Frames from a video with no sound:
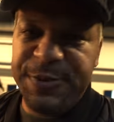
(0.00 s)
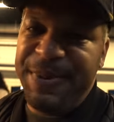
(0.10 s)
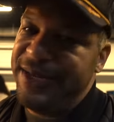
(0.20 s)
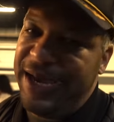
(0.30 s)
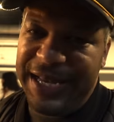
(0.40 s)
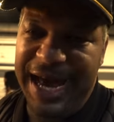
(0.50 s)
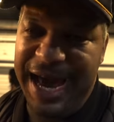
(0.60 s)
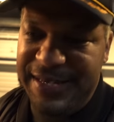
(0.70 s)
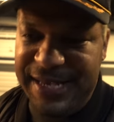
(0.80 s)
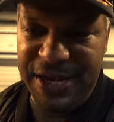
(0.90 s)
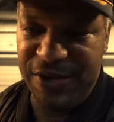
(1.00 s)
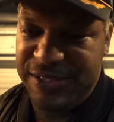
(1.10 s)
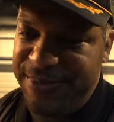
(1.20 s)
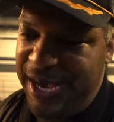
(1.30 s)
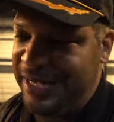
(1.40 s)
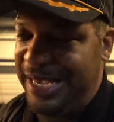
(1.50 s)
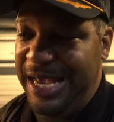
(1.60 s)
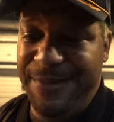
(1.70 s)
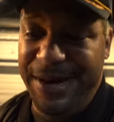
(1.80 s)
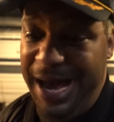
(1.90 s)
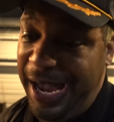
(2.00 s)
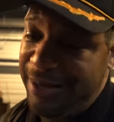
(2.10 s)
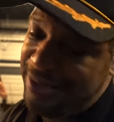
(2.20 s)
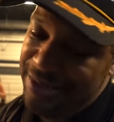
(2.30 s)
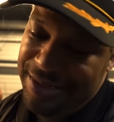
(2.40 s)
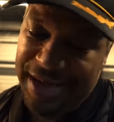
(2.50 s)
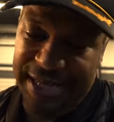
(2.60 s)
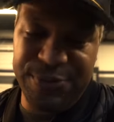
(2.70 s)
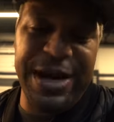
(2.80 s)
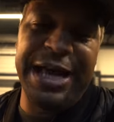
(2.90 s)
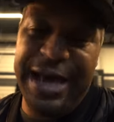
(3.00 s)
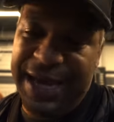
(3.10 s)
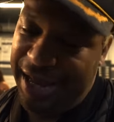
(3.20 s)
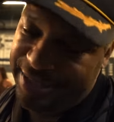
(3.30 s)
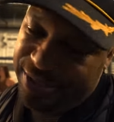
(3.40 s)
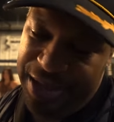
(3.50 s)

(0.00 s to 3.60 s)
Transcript: it's been done, guys. I know some of you guys hate it, but it's what I like. I still